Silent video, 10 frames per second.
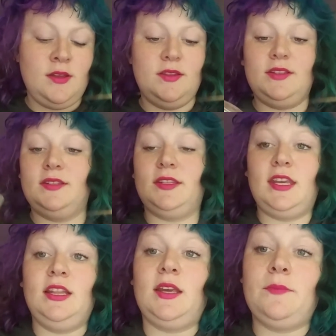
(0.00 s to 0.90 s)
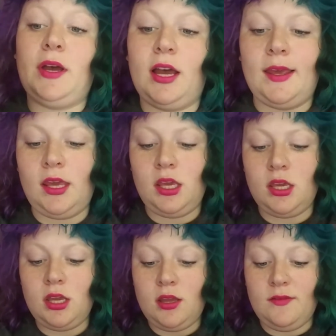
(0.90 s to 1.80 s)
This is key lime pie.
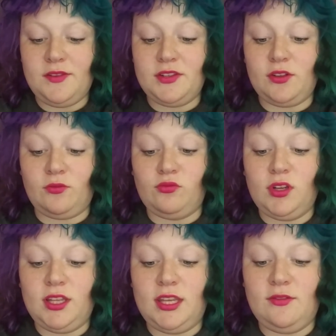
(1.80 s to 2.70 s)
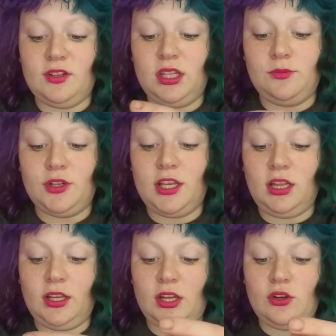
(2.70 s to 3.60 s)
This is a really, really pretty
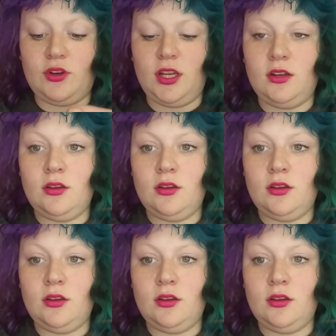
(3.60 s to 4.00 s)
green.